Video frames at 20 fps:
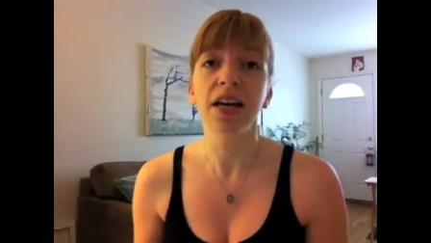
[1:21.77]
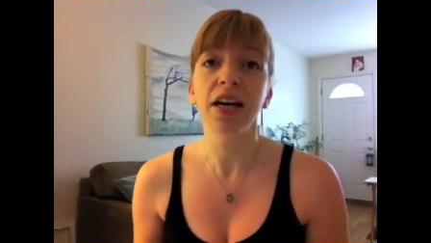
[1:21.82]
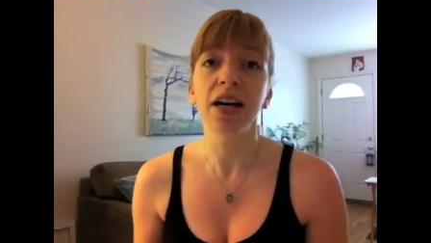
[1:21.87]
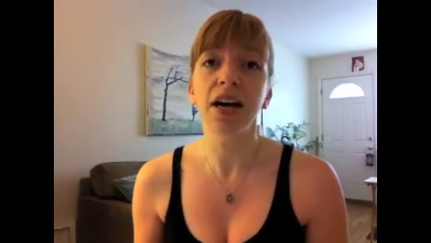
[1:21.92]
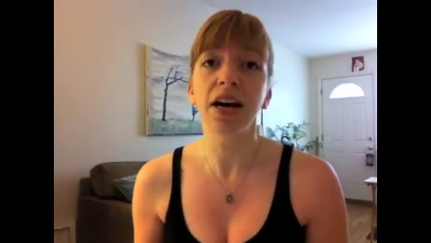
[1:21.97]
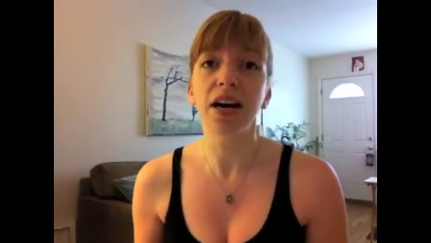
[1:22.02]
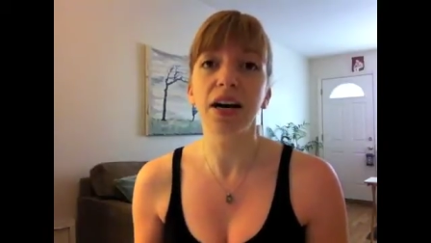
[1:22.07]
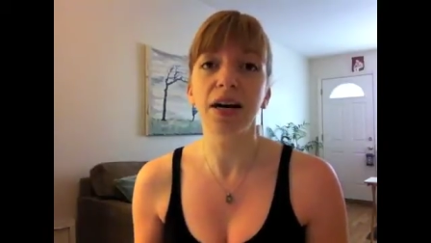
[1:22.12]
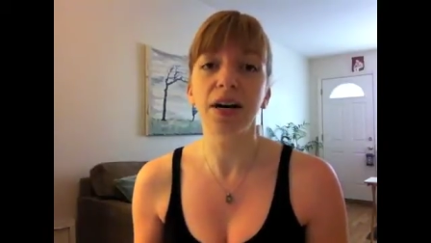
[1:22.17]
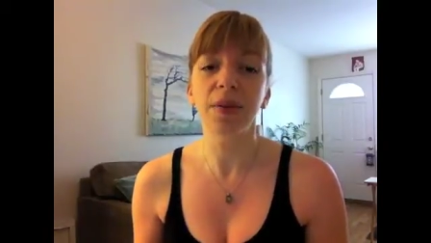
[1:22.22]

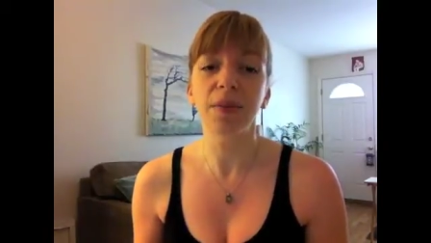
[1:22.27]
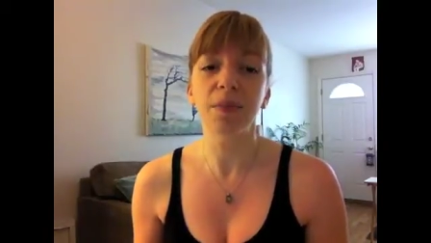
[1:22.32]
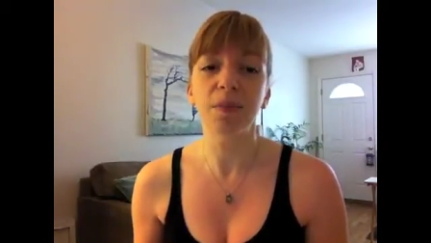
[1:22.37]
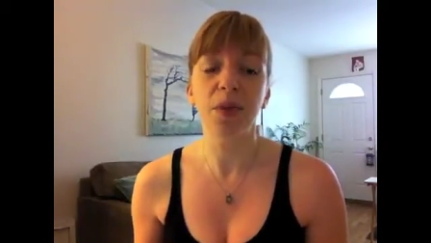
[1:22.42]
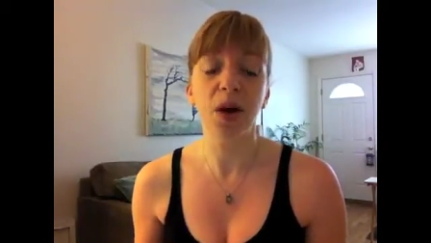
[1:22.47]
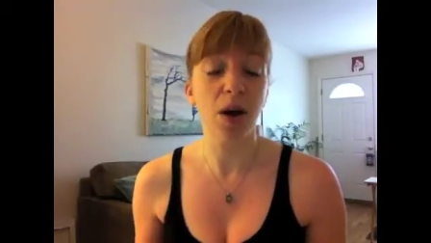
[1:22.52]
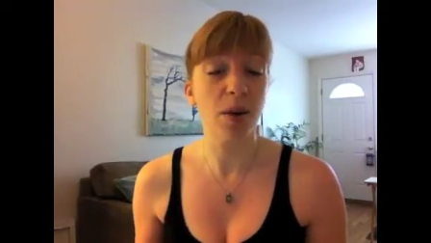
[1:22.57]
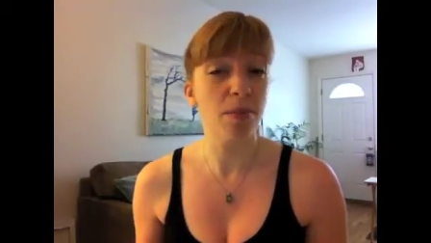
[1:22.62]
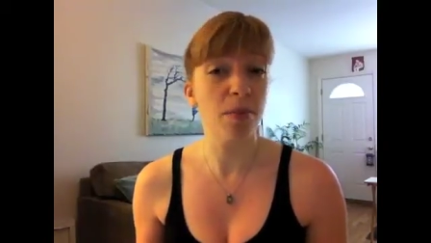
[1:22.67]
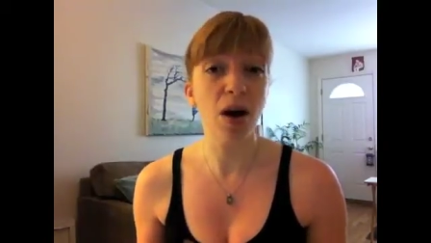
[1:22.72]
um,
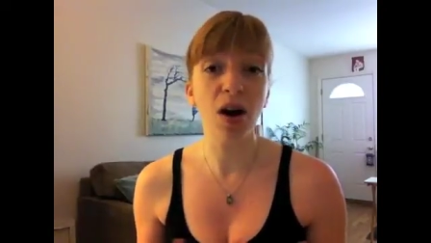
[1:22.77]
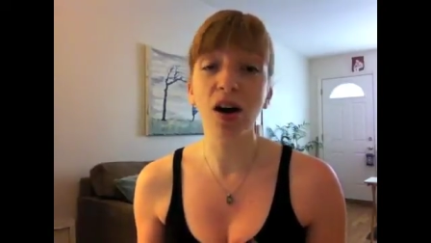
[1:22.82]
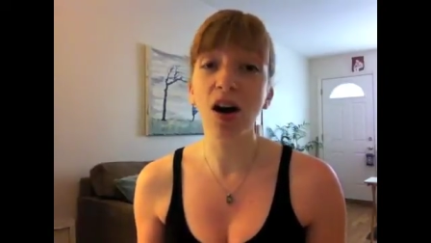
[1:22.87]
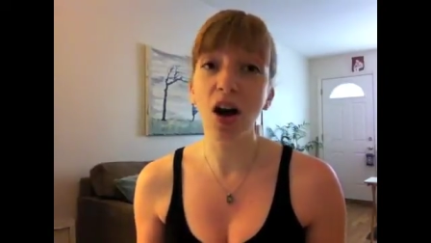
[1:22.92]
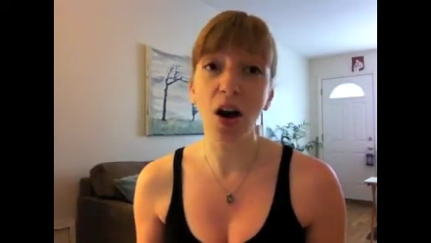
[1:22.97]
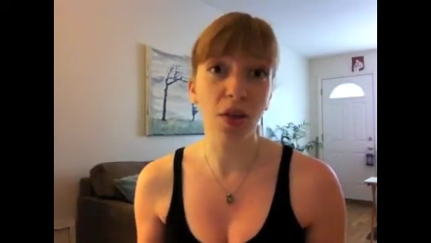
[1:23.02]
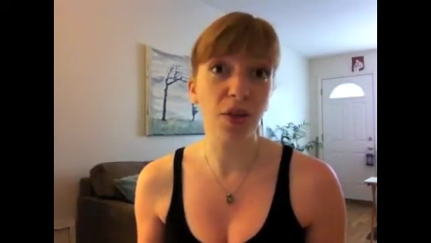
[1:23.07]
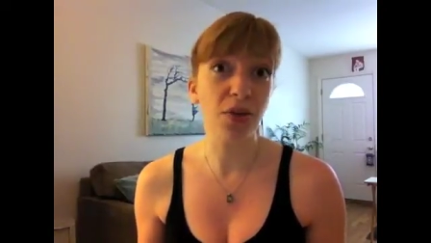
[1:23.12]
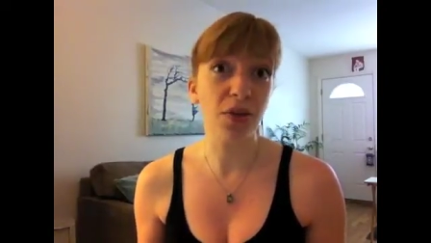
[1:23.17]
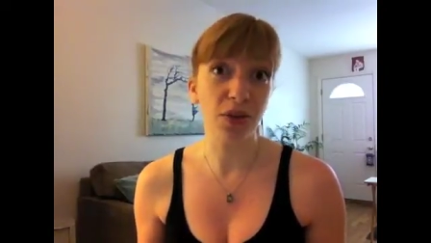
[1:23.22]
among
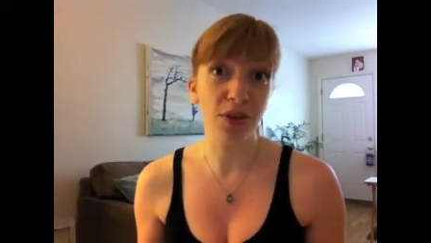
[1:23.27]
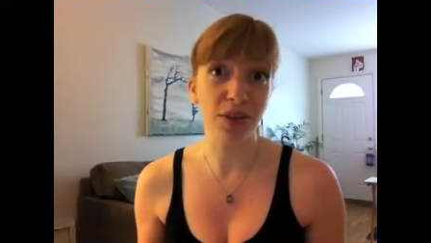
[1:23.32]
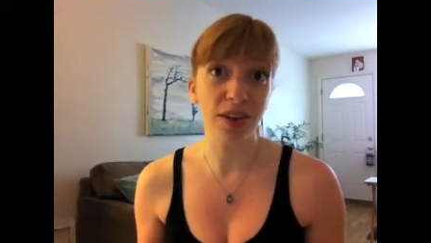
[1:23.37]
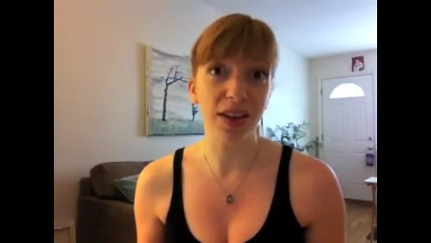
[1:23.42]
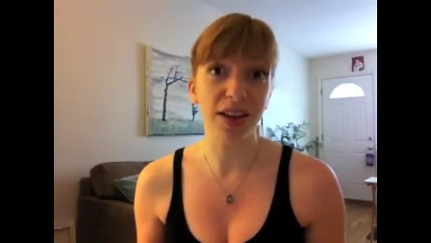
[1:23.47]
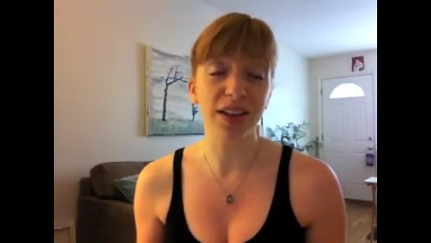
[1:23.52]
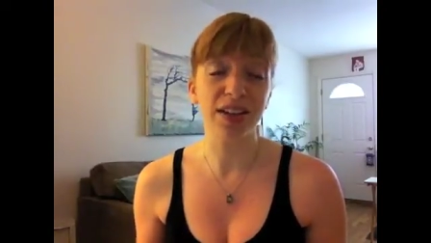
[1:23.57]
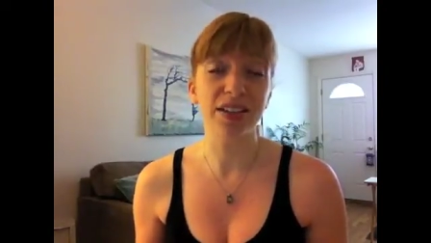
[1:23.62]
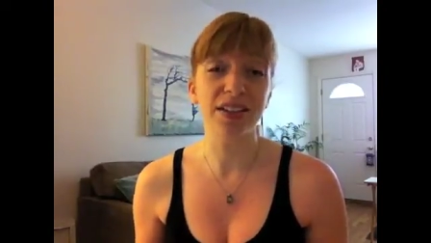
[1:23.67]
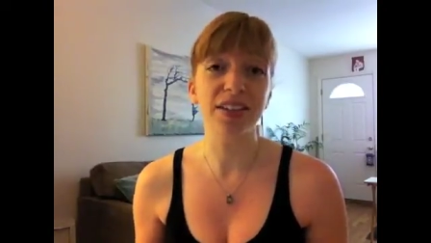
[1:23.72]
other
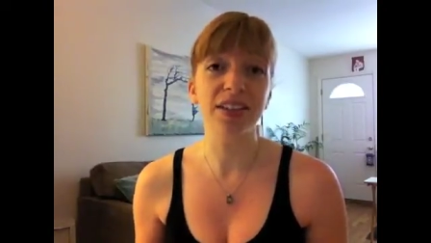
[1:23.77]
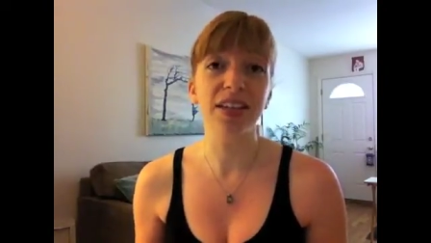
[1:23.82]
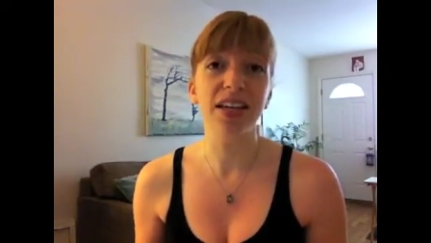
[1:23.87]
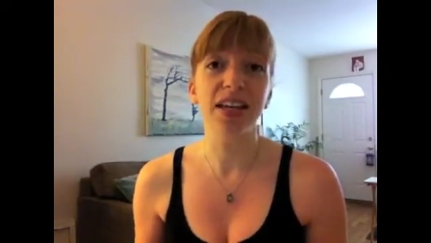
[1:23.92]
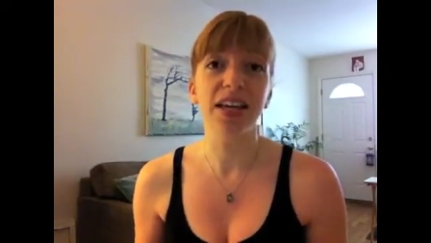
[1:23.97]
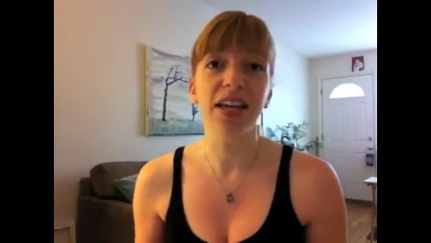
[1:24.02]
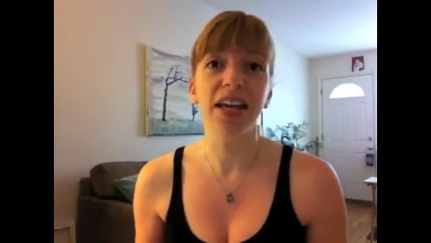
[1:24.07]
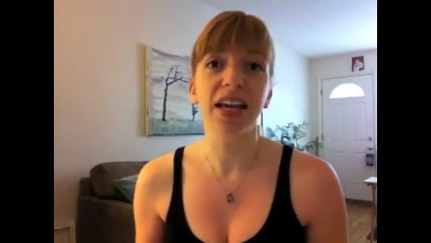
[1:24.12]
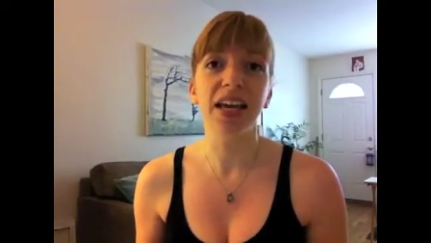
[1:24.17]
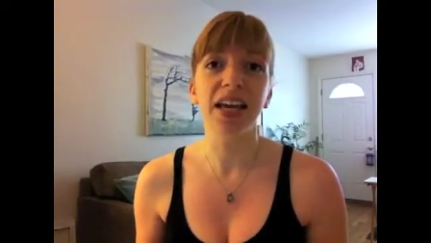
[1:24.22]
things.
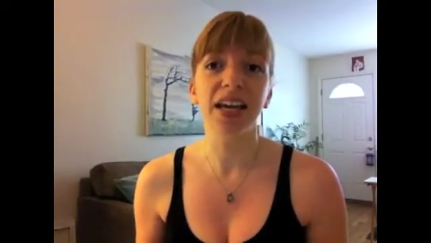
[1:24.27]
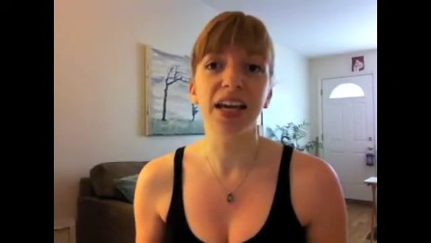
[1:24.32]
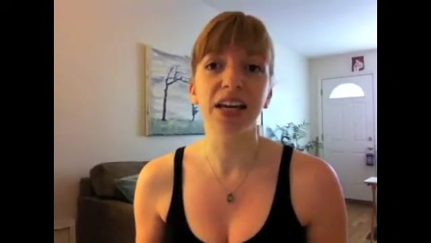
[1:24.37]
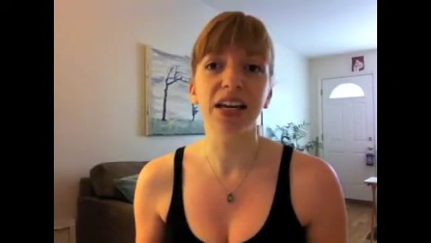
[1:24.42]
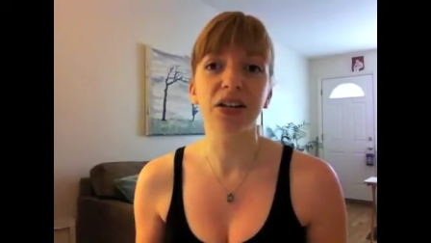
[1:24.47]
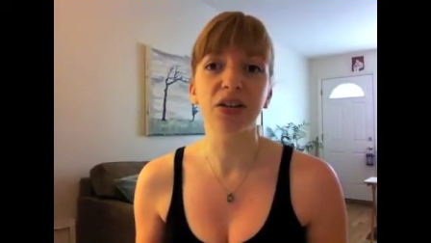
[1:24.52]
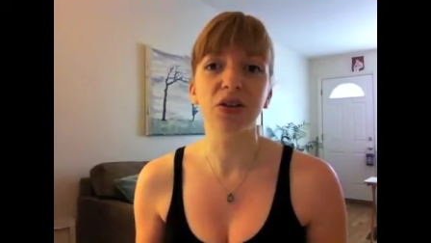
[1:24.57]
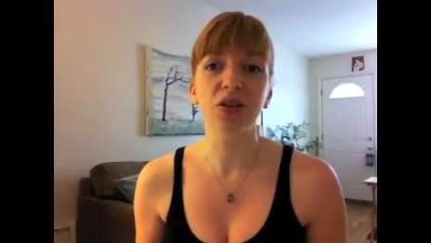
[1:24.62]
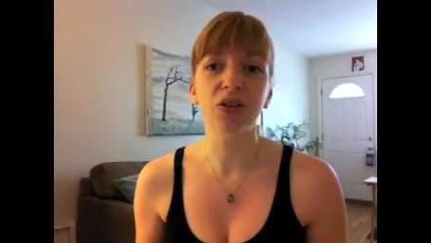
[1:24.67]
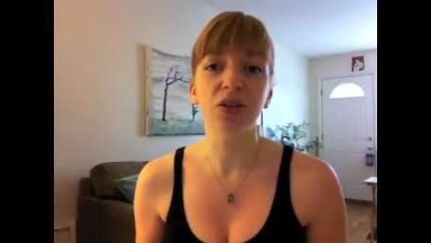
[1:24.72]

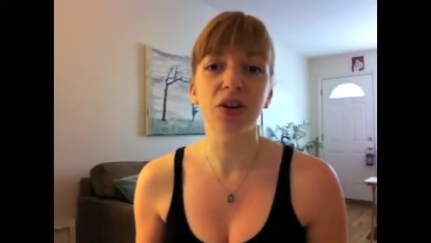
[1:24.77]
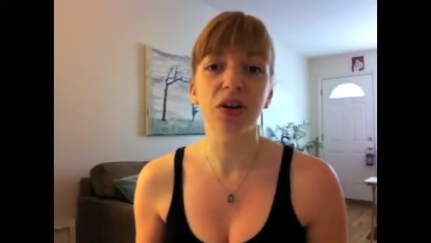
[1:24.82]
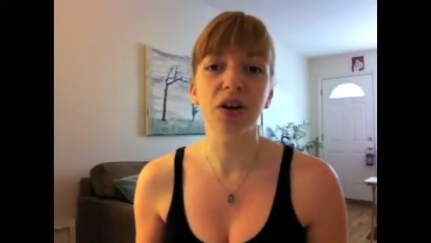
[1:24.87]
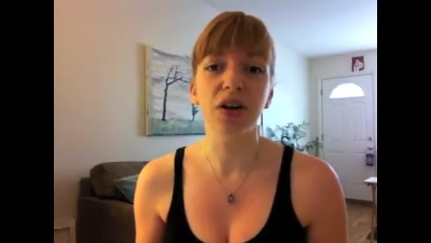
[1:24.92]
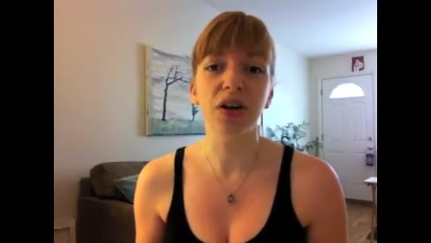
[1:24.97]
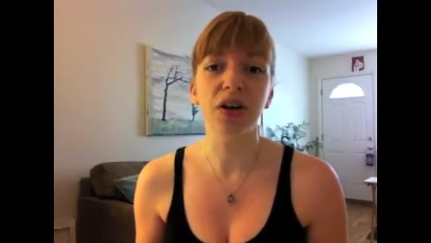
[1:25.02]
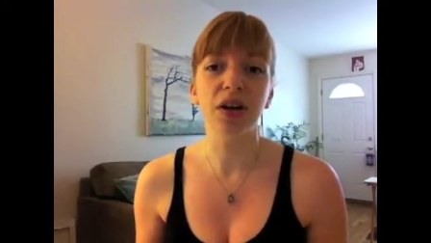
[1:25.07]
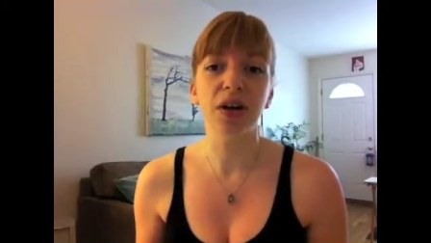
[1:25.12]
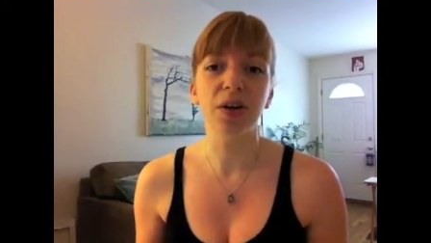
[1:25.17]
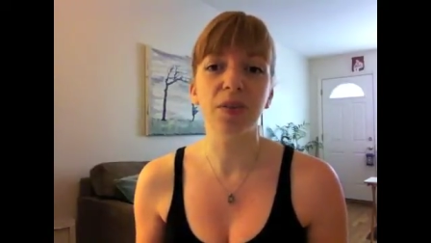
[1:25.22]
And
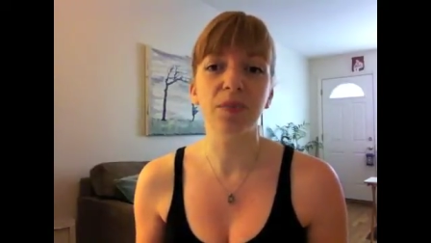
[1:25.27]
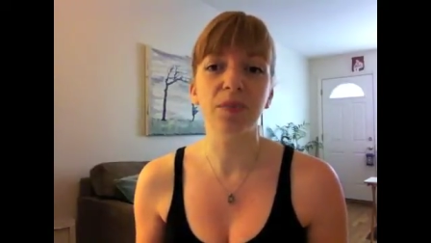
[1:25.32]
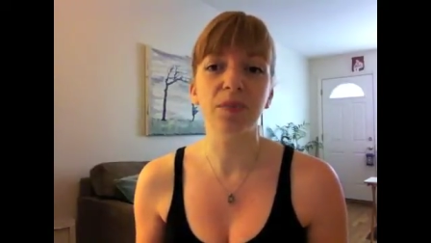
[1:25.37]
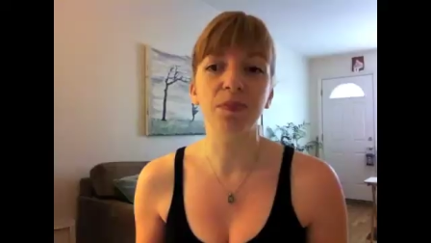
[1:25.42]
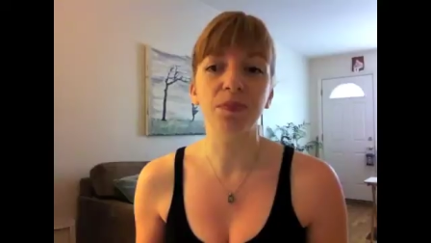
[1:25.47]
um,